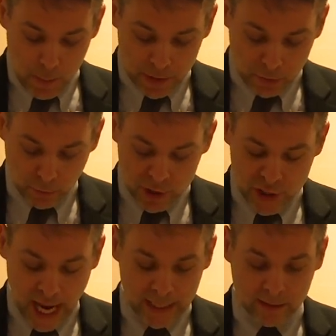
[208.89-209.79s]
between
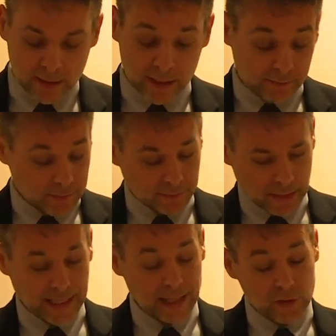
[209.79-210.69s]
Christianity
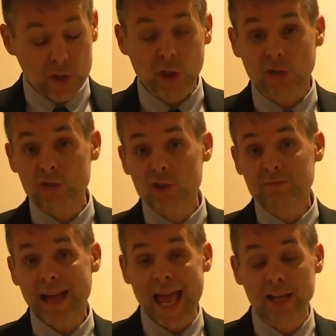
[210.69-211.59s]
the Catholic
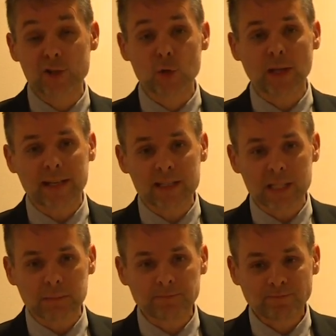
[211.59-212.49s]
Church and
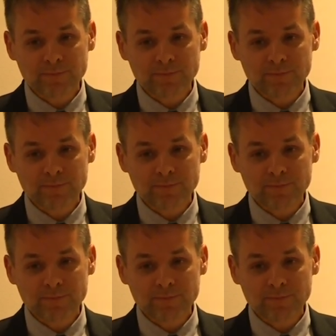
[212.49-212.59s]
Judaism.